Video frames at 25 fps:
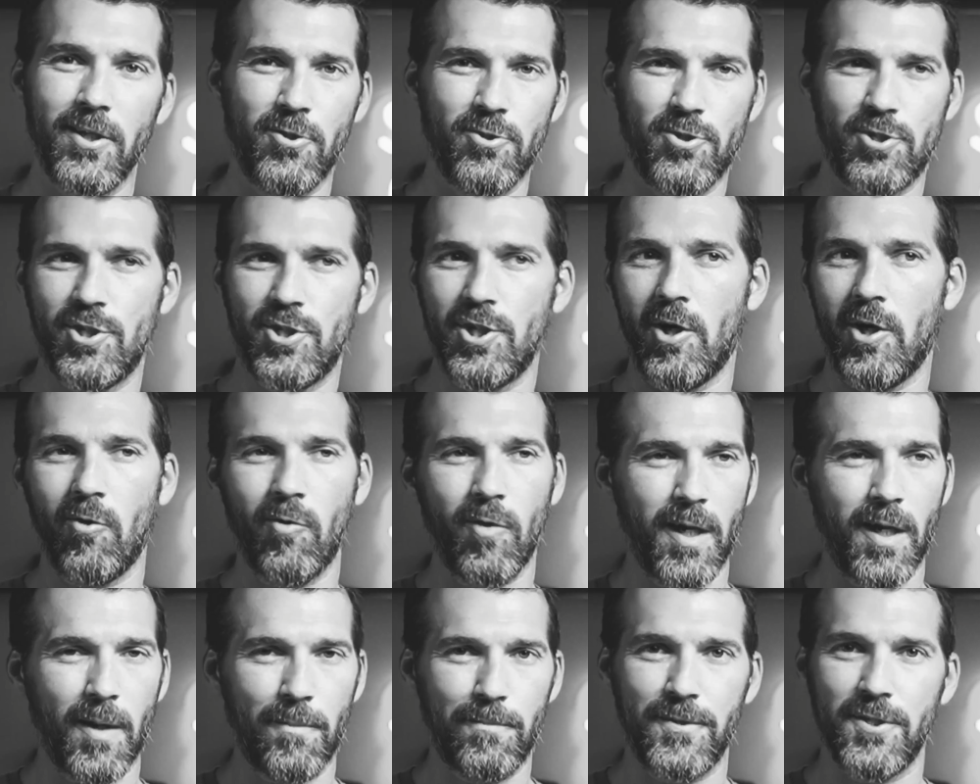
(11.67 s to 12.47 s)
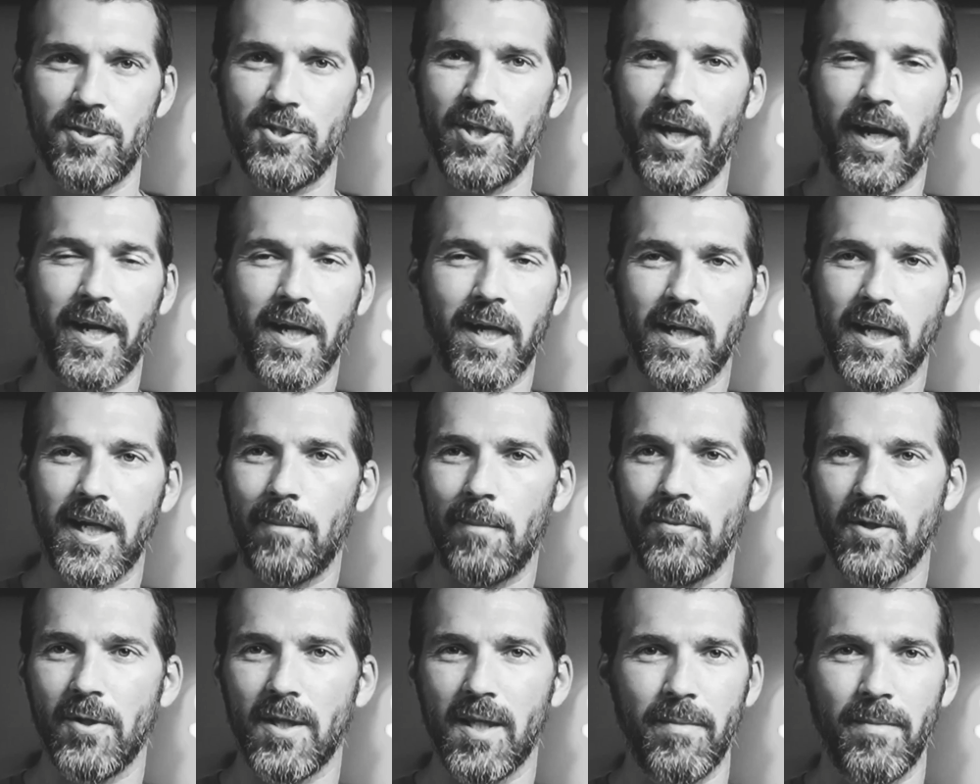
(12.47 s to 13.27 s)
you show up, you check a
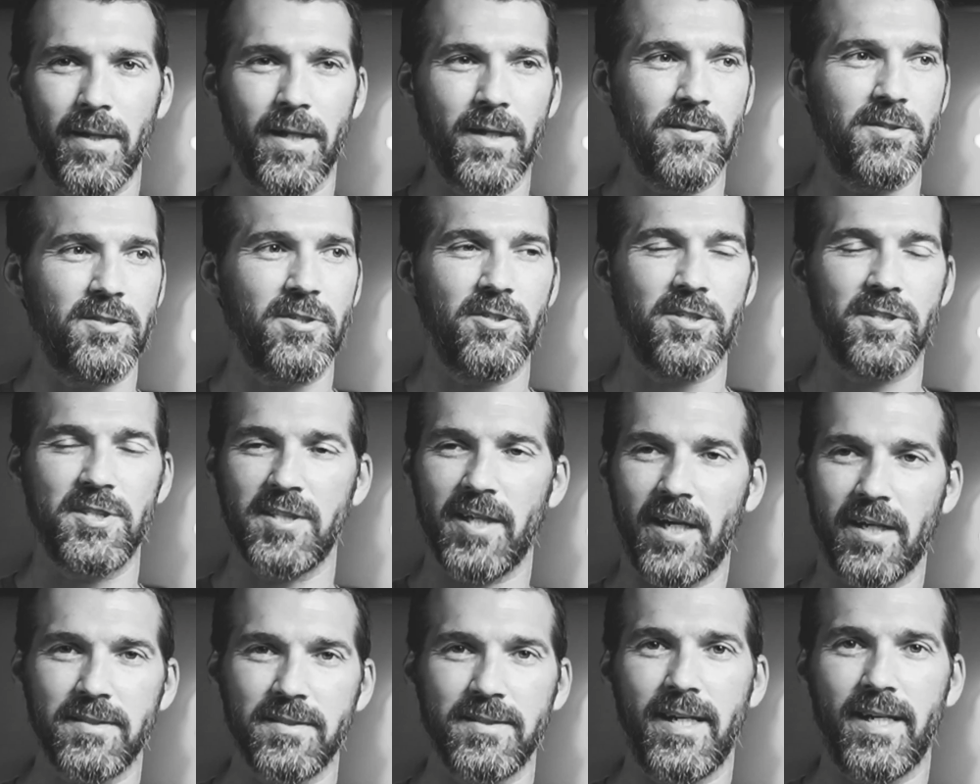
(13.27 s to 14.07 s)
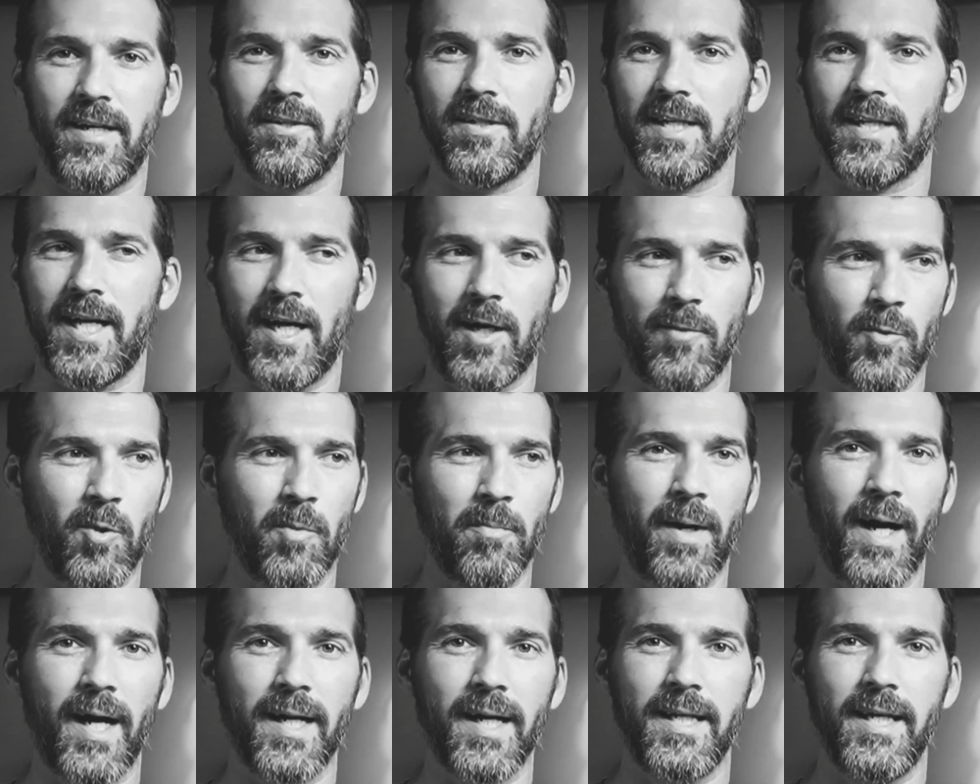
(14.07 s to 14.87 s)
couple emails, you suck down a caramel
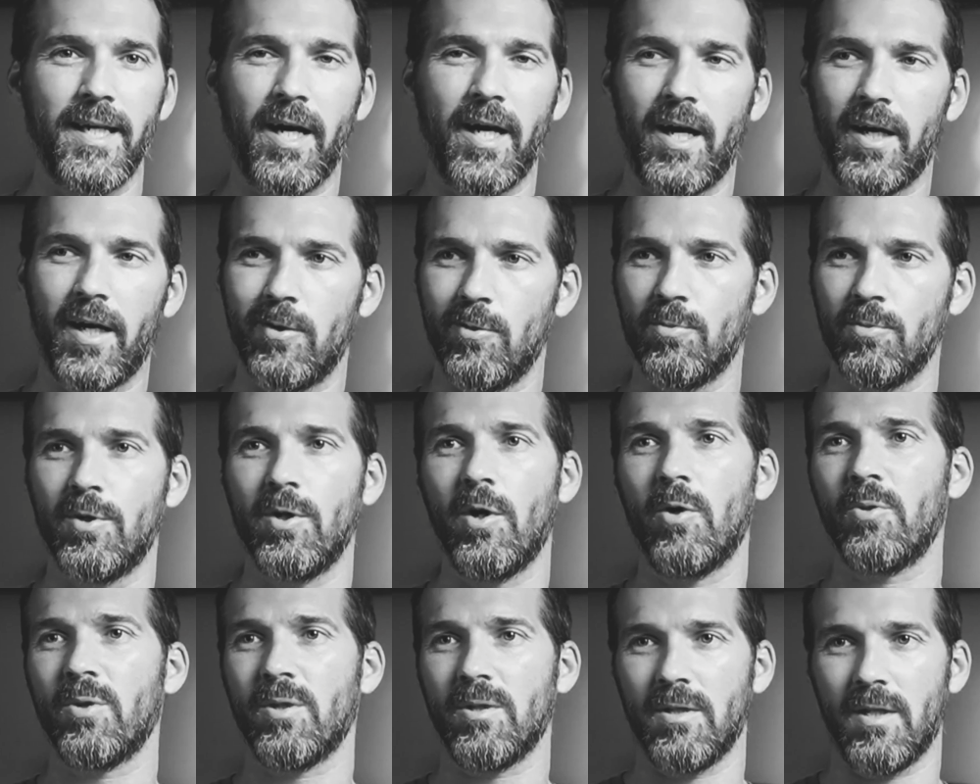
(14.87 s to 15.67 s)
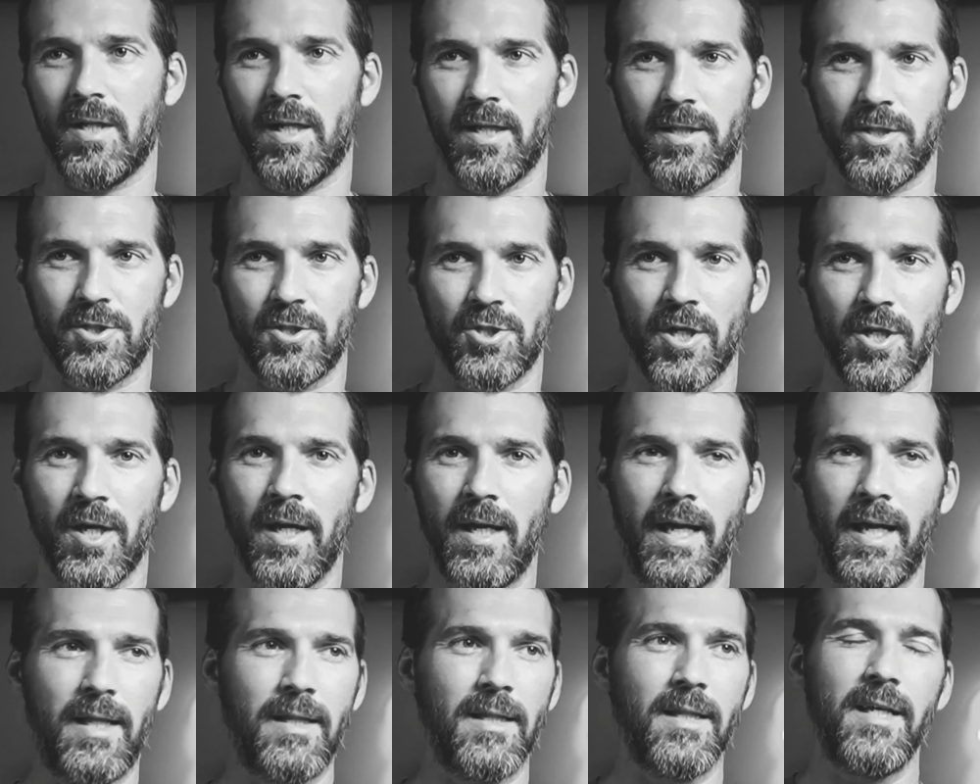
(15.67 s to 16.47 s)
macchiato, go to lunch
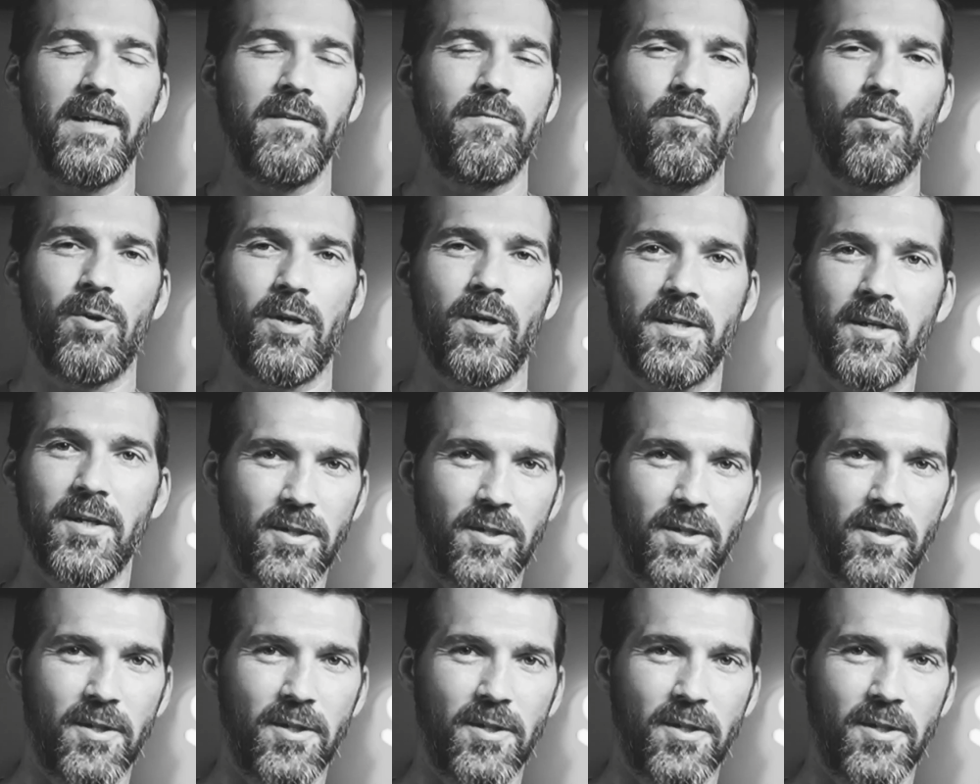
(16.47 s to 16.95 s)
and leave work